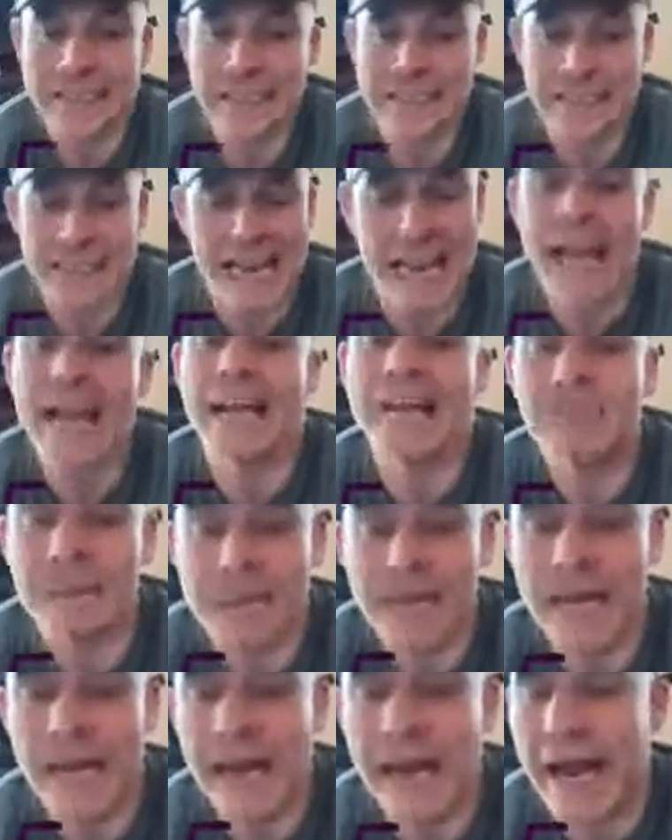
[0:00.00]
in the
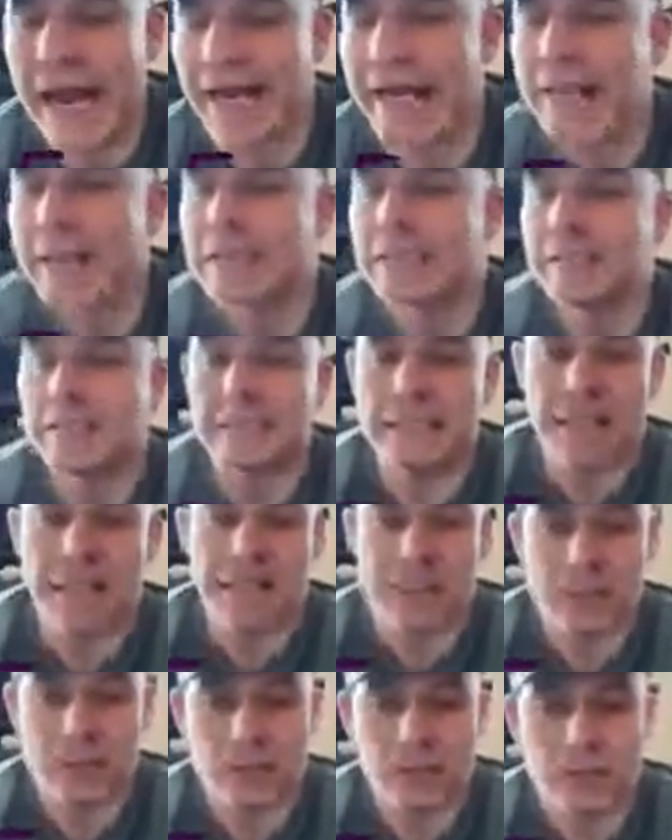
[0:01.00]
NBA.
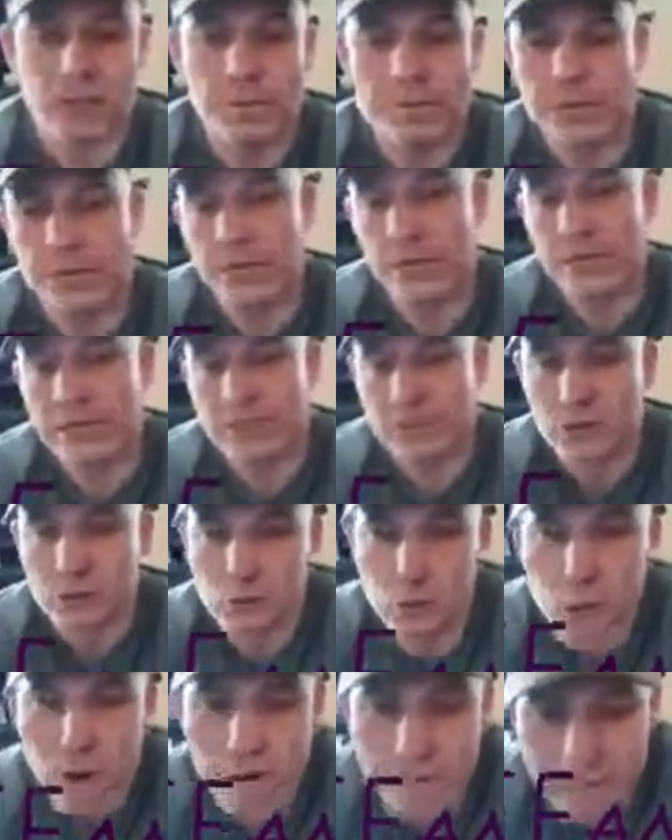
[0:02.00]
Seattle Supersonics
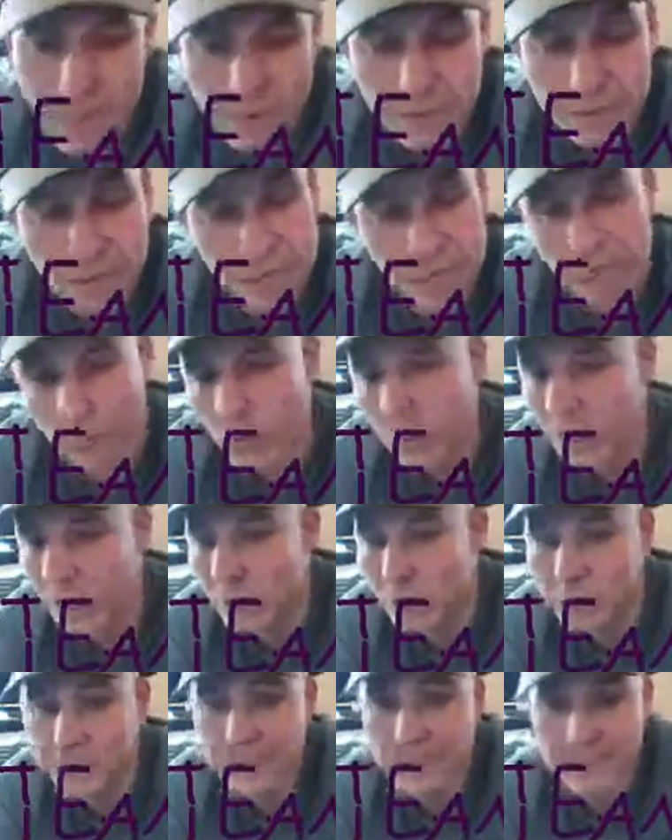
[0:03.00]
were around for
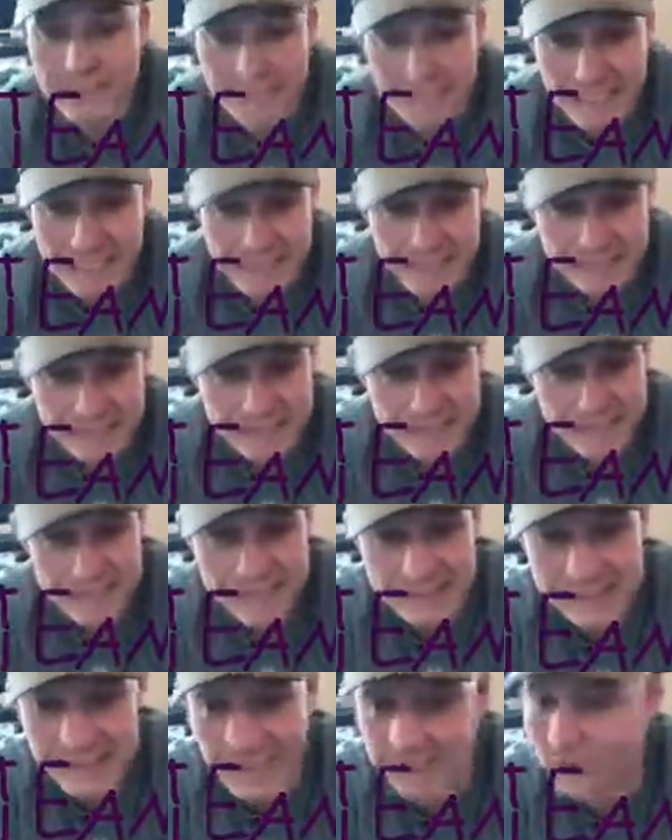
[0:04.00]
41 years,
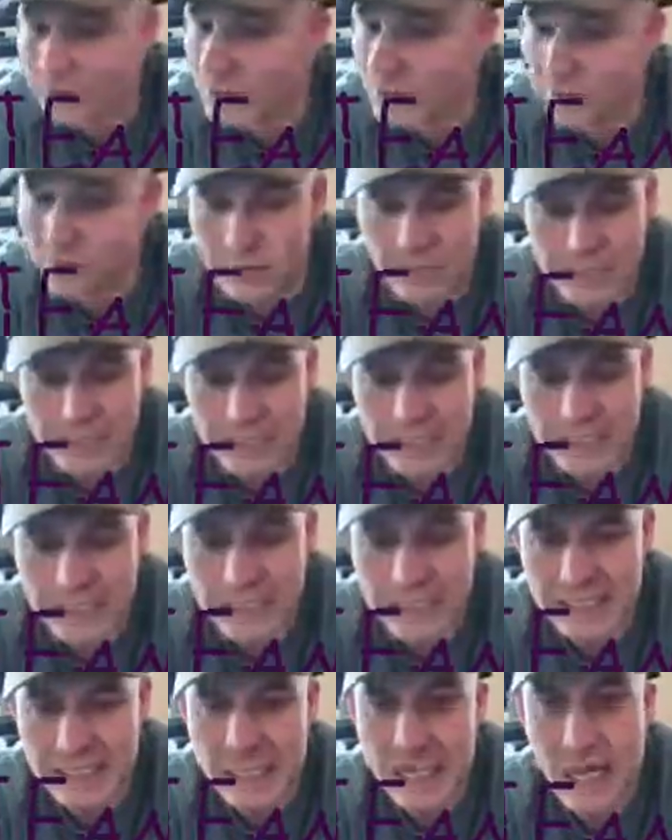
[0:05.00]
1967 through
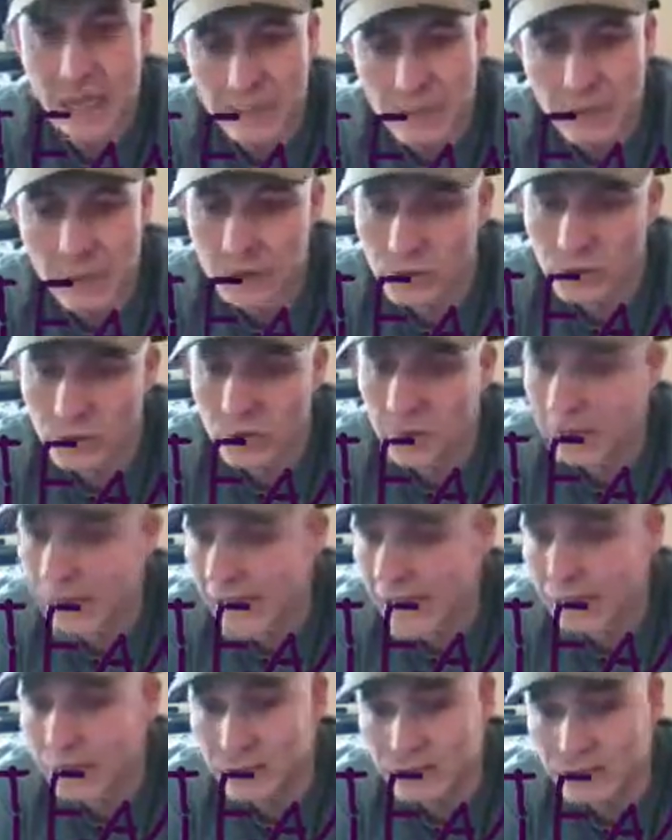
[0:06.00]
19, no,
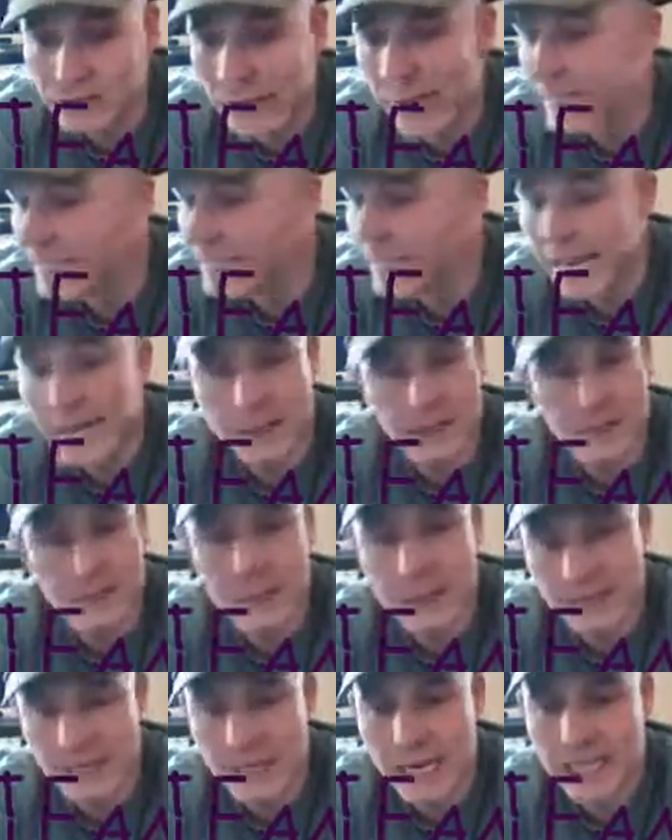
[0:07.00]
2008. They had some
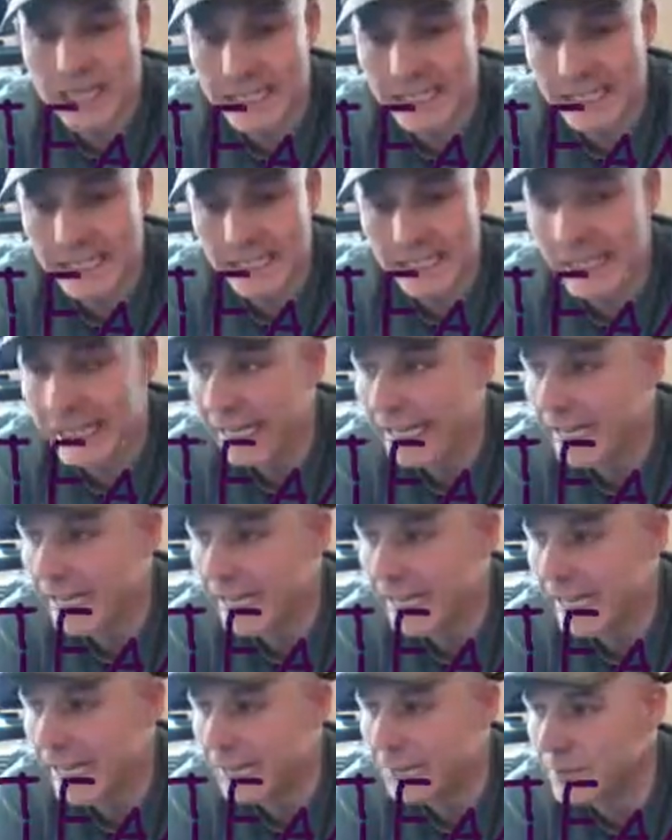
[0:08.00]
exciting
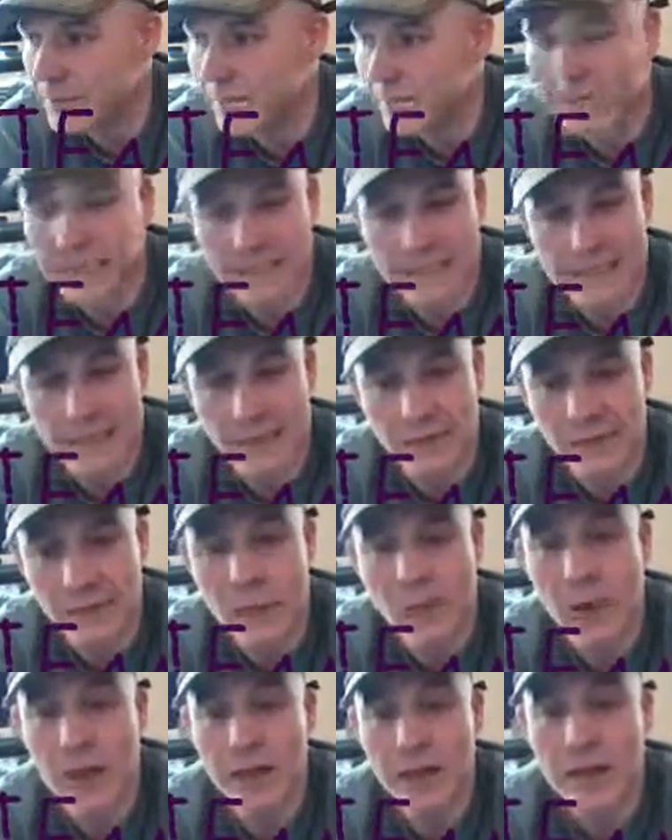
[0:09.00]
teams.
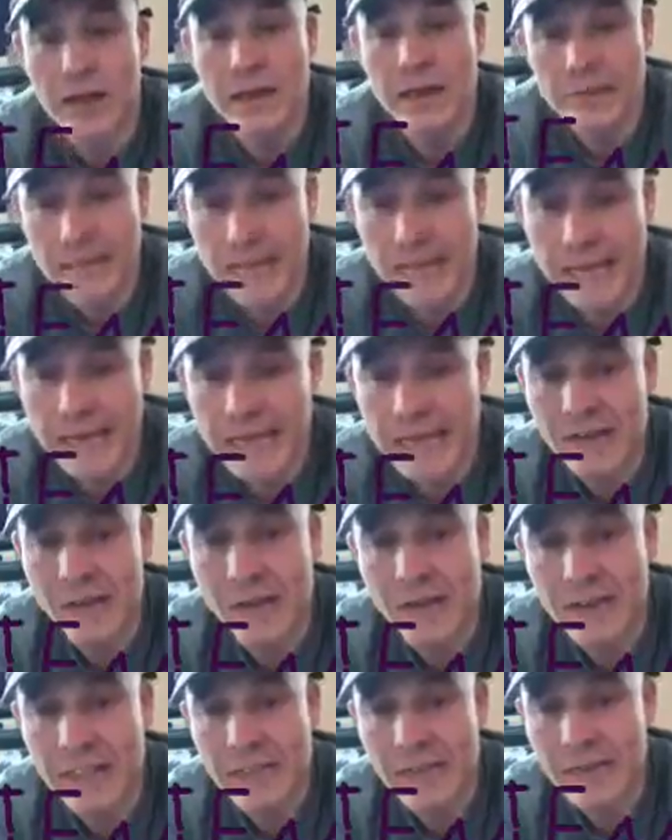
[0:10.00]
1979, they
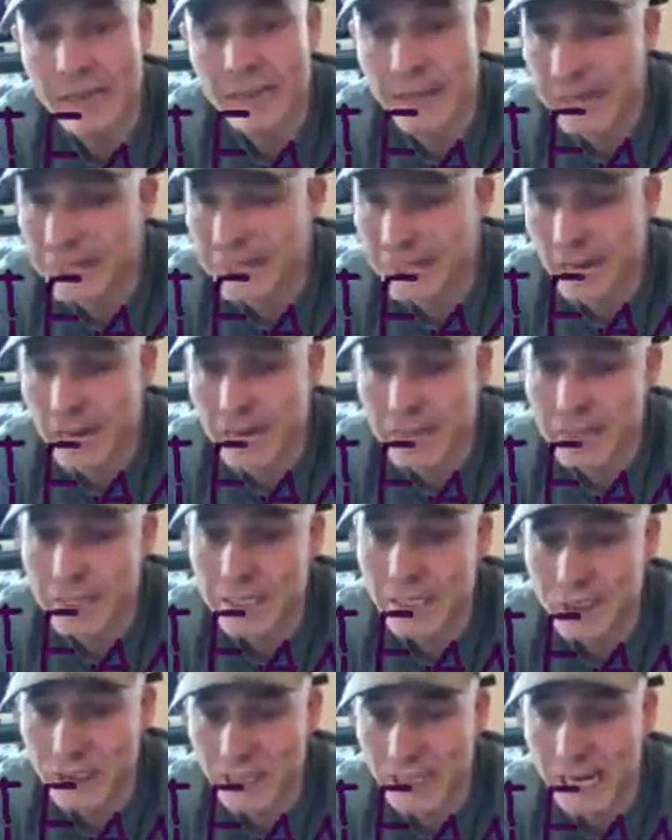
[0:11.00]
won the NBA
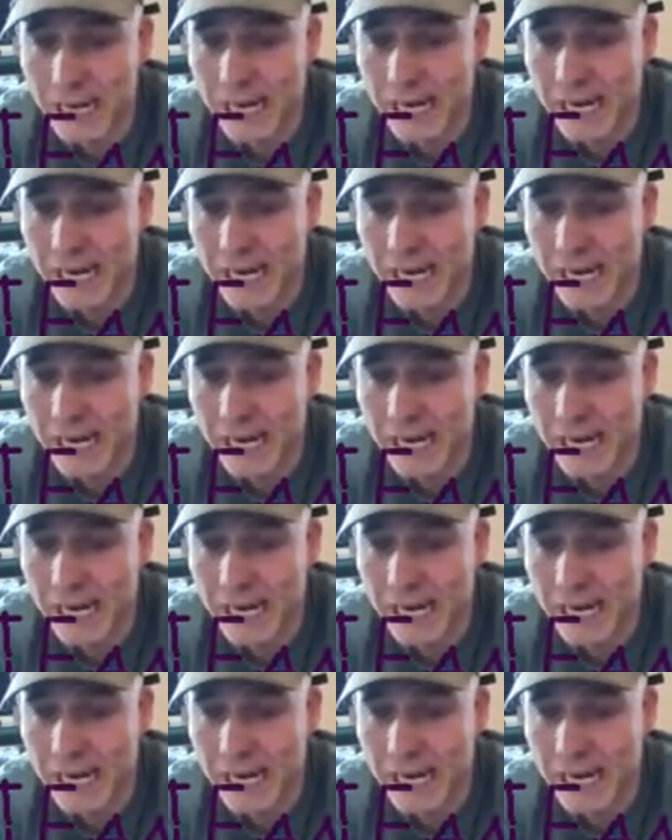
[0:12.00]
championship.